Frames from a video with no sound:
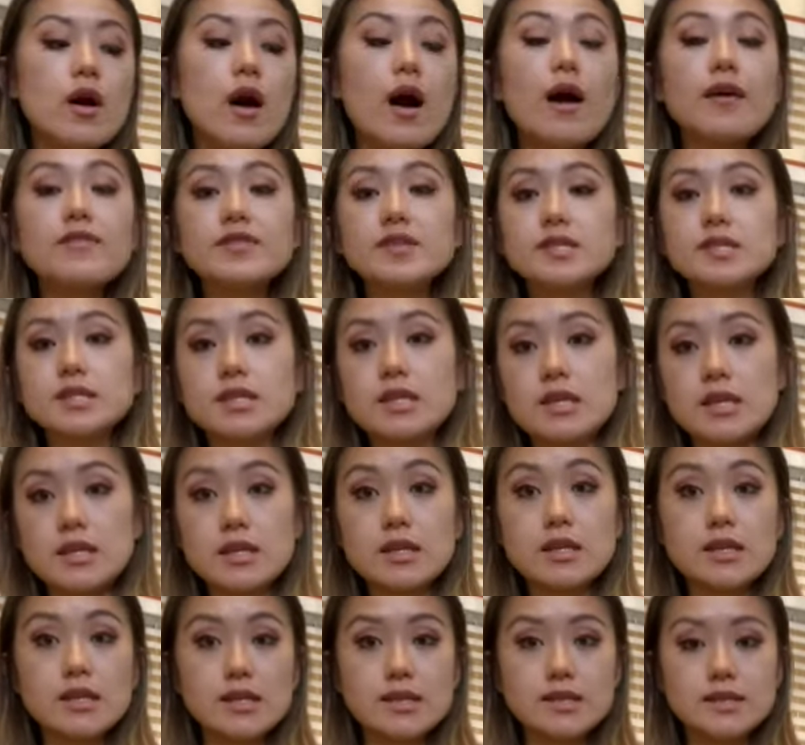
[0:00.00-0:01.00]
obviously
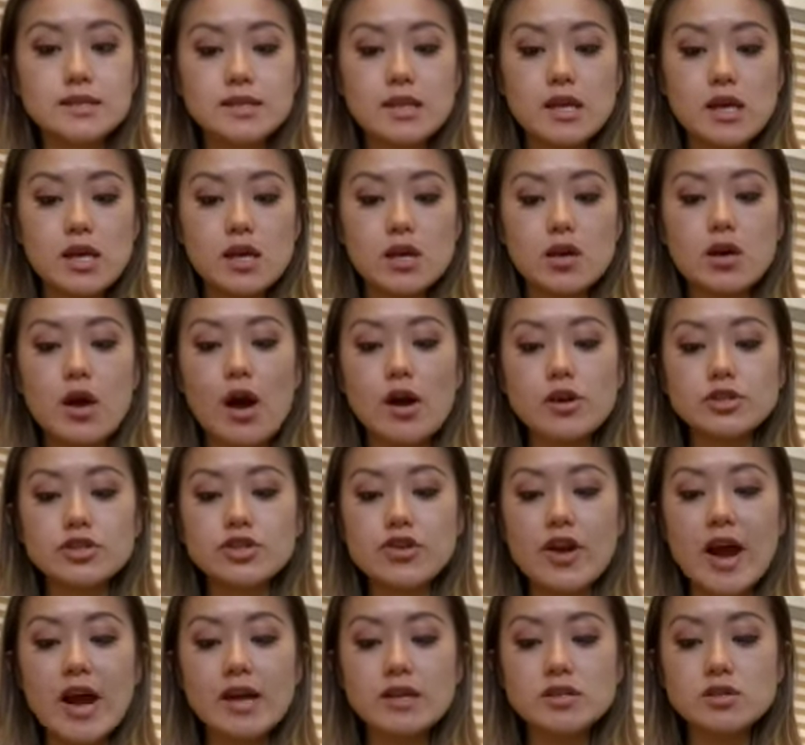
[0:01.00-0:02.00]
the listing
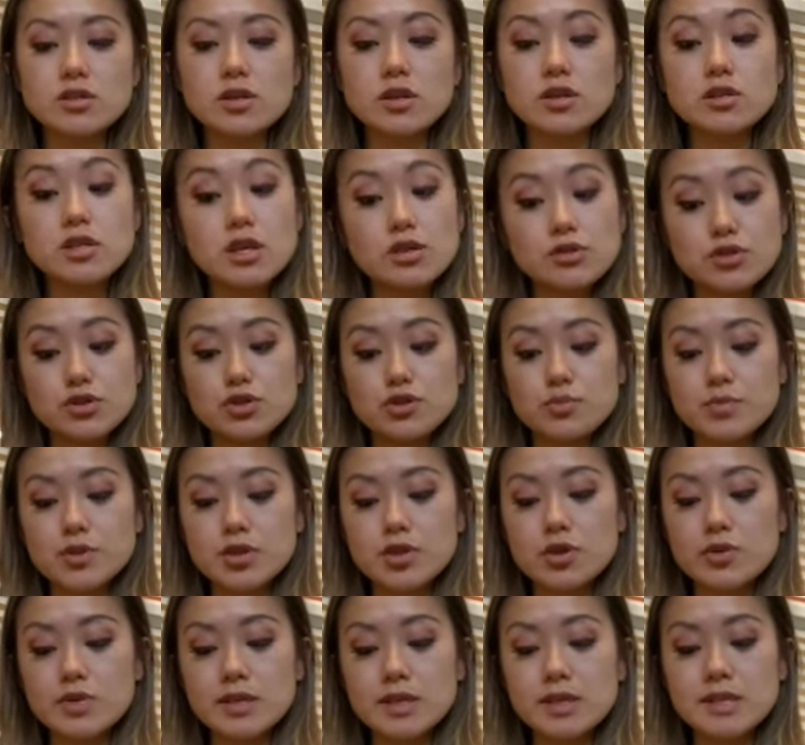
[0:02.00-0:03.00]
contract, consumer
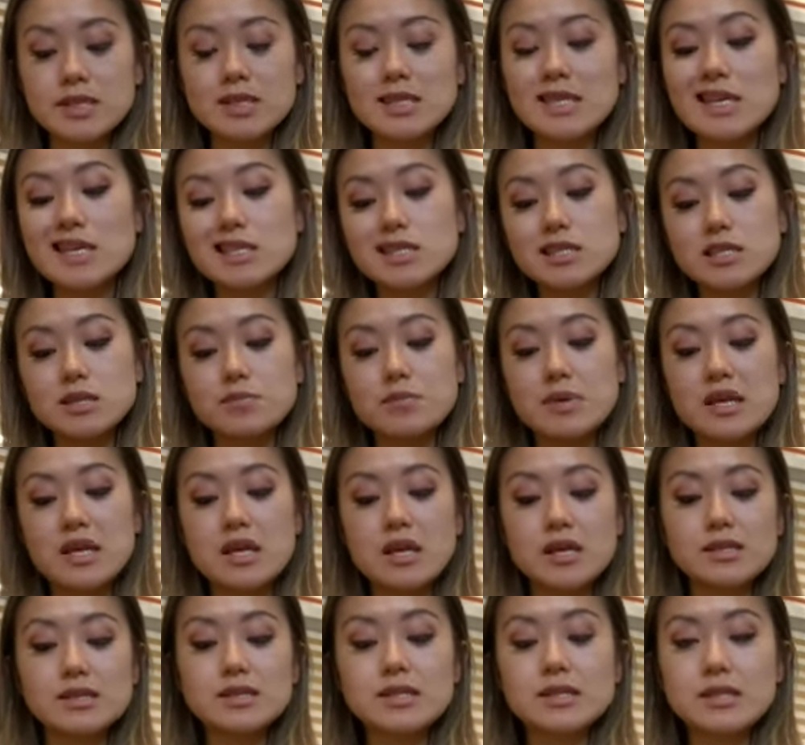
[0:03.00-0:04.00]
notice,
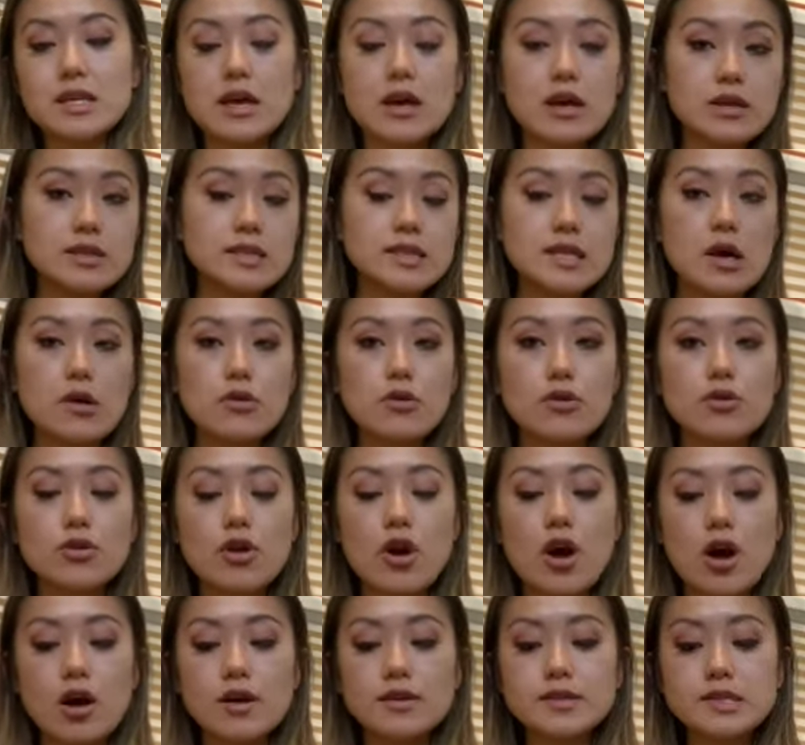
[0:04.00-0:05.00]
estimated seller
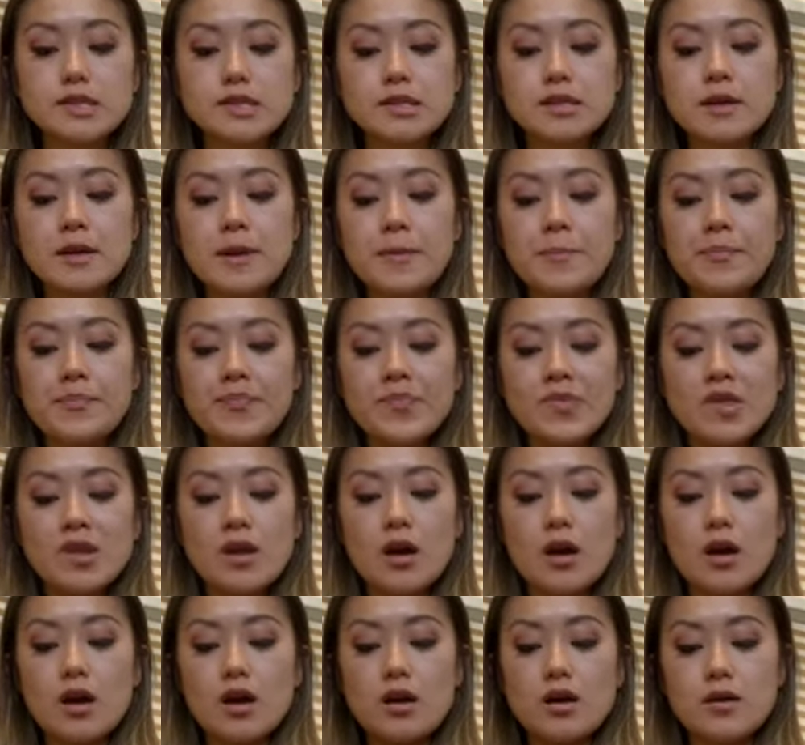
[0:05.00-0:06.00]
cost.
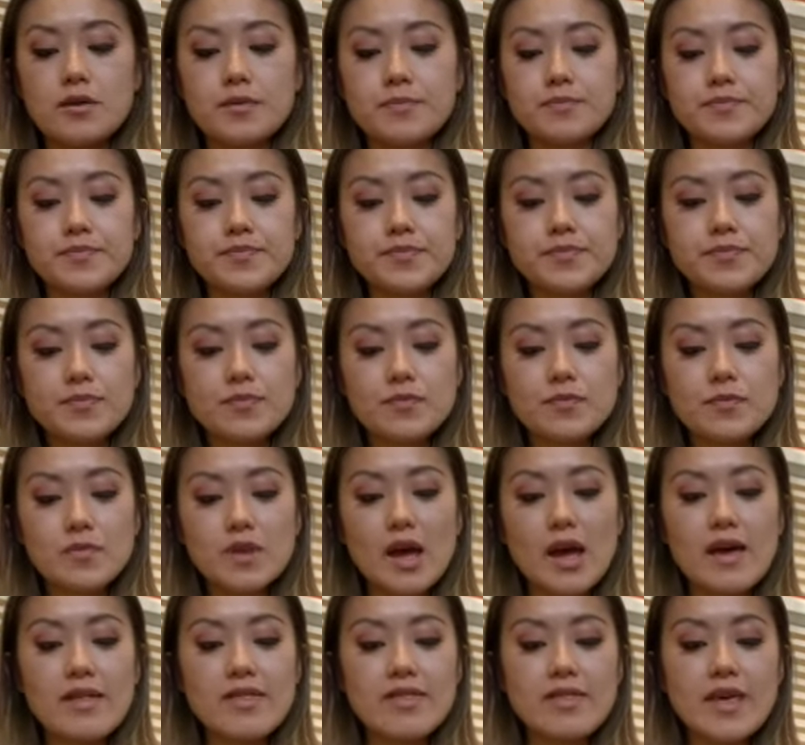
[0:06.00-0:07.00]

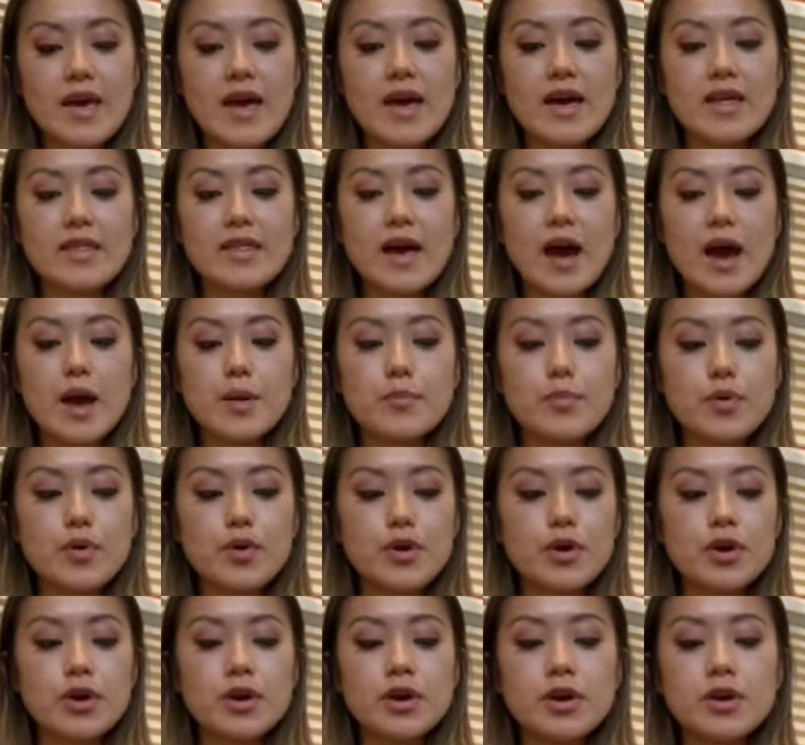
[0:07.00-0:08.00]
And then I
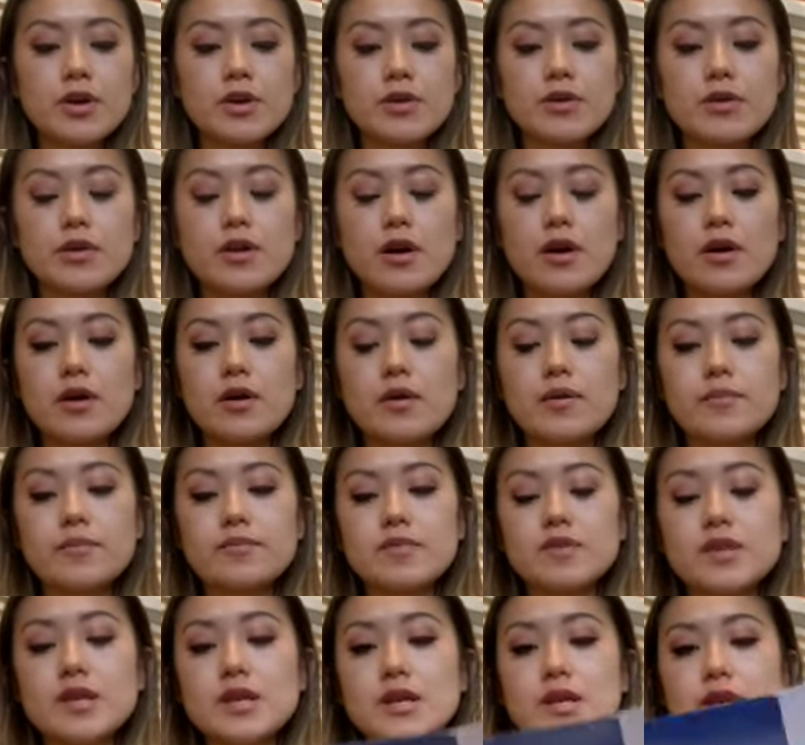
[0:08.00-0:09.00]

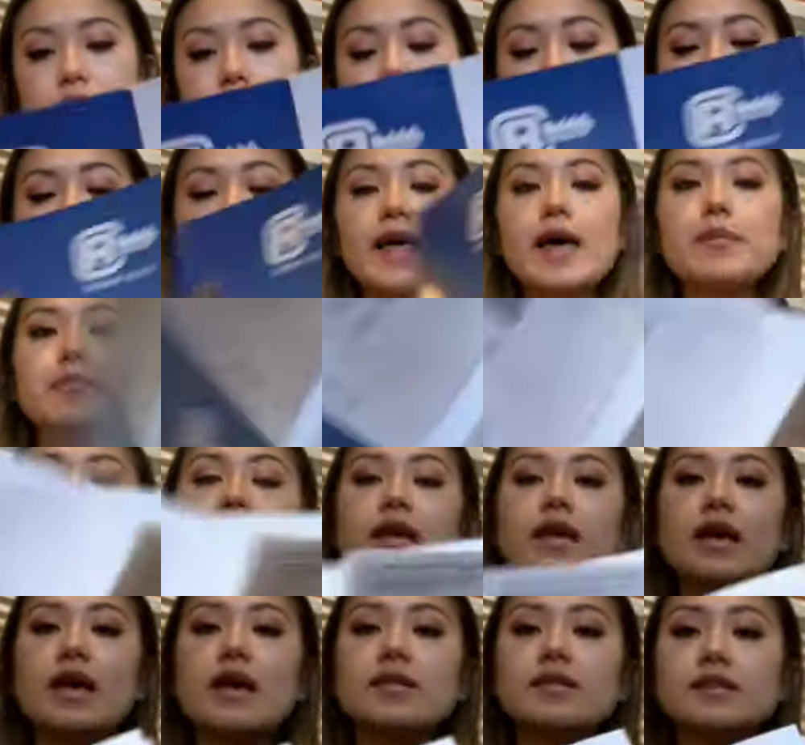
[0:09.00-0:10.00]
put the lead
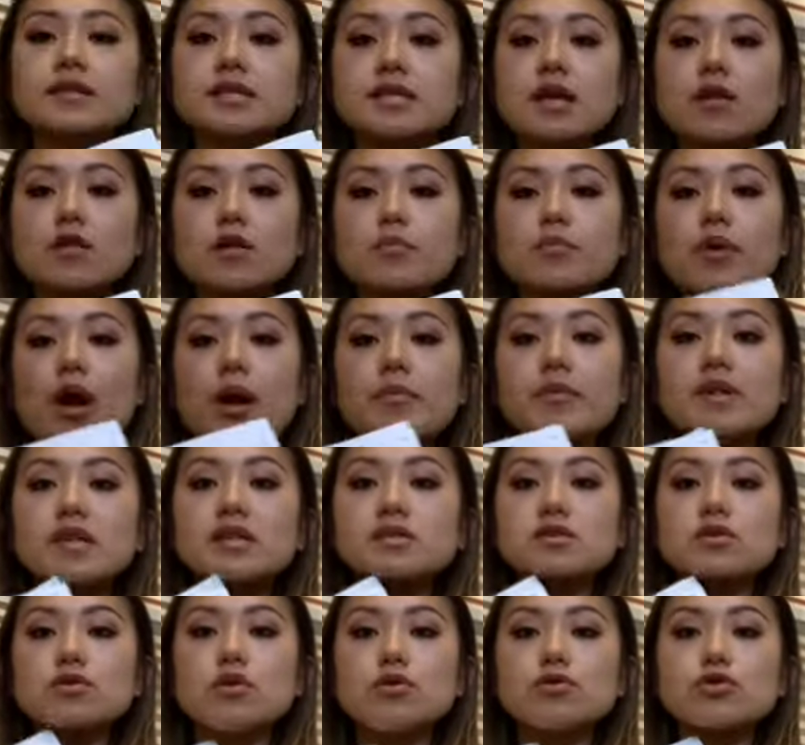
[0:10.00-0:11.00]
paint and the seller property
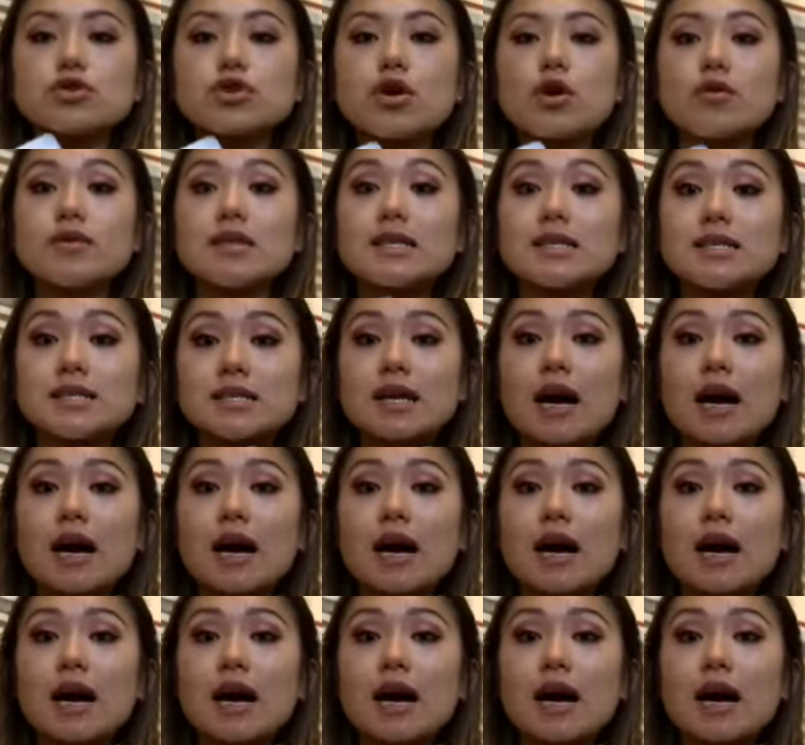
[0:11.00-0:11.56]
disclosure on this